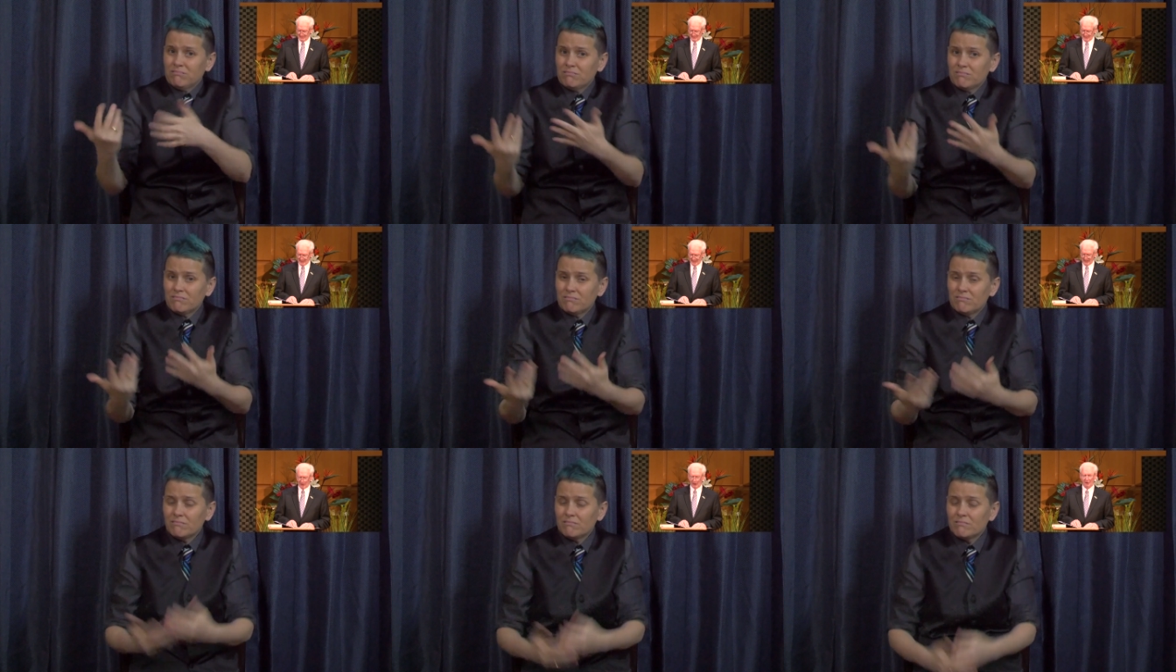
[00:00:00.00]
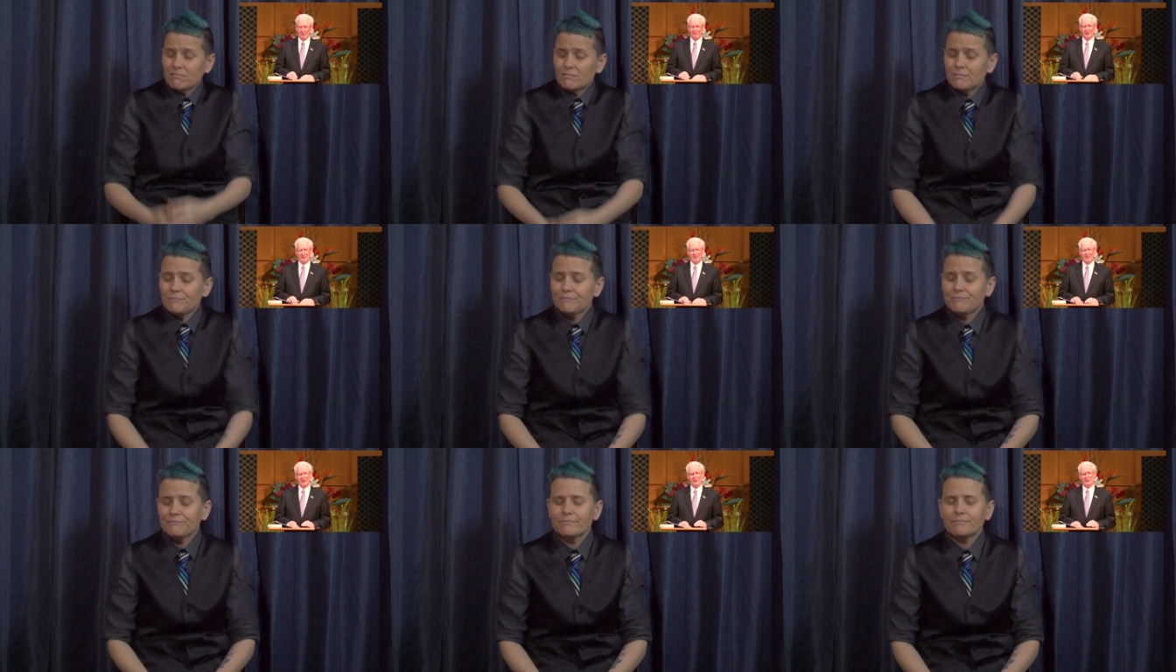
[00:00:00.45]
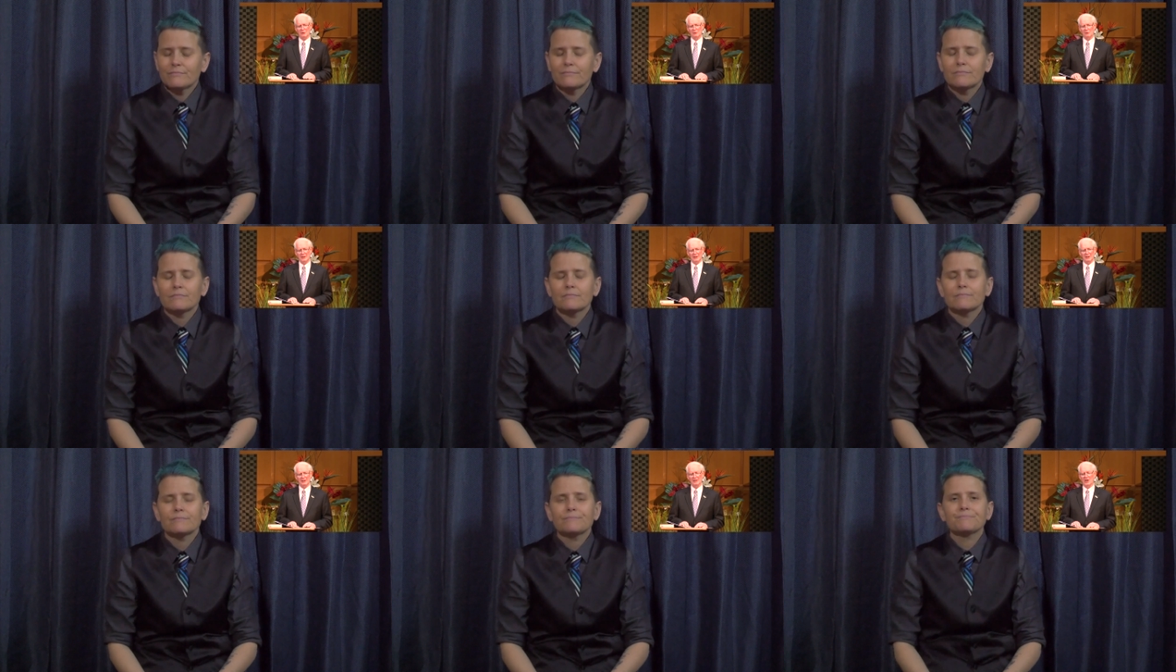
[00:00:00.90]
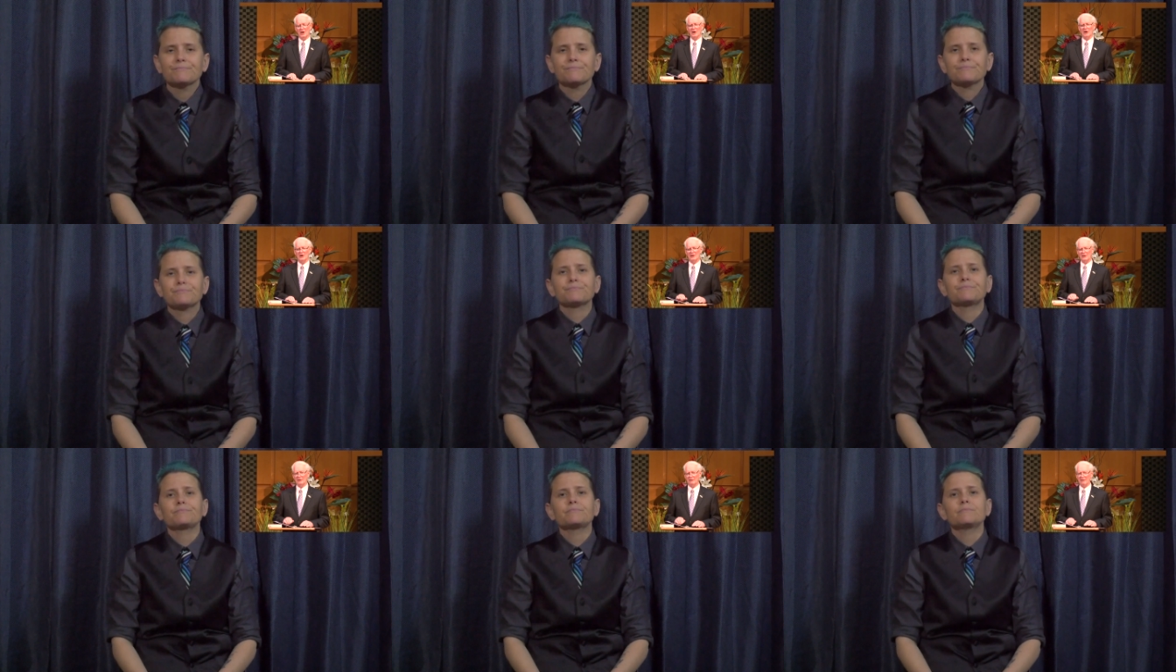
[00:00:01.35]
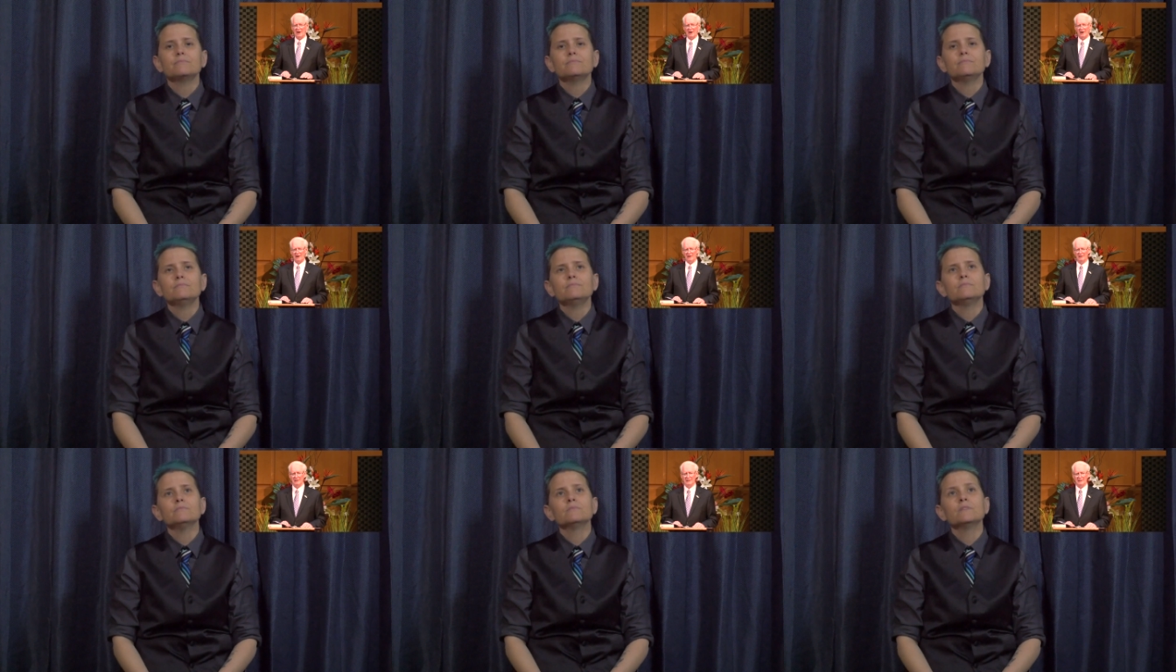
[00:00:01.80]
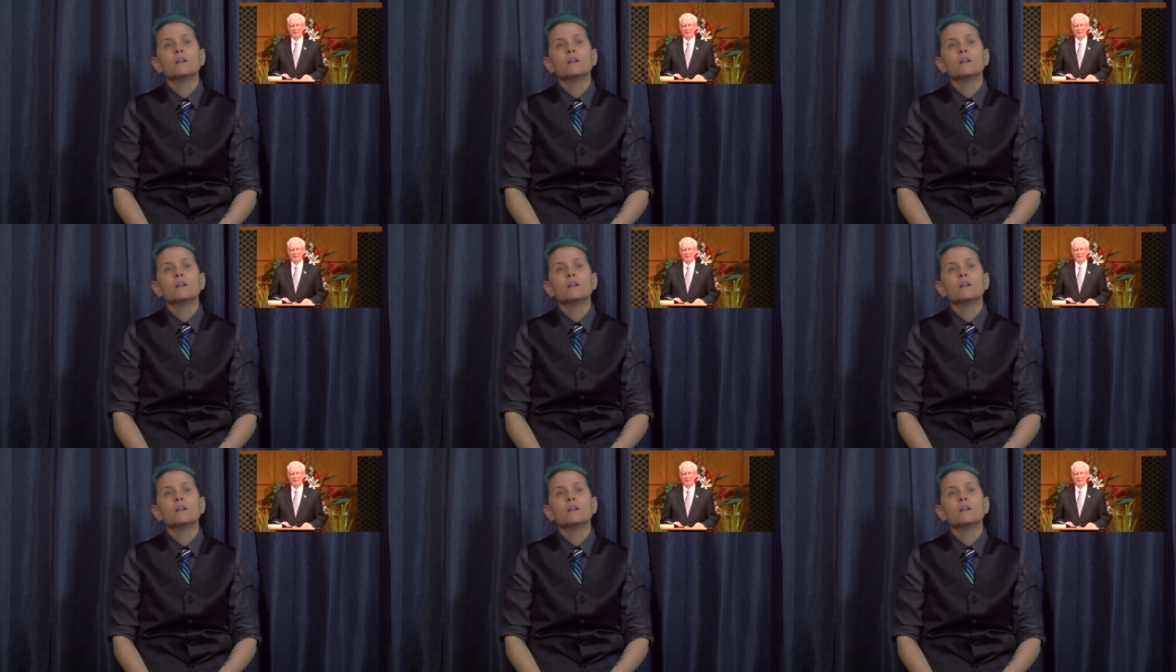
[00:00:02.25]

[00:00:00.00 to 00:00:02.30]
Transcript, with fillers: I offer that the real heart of our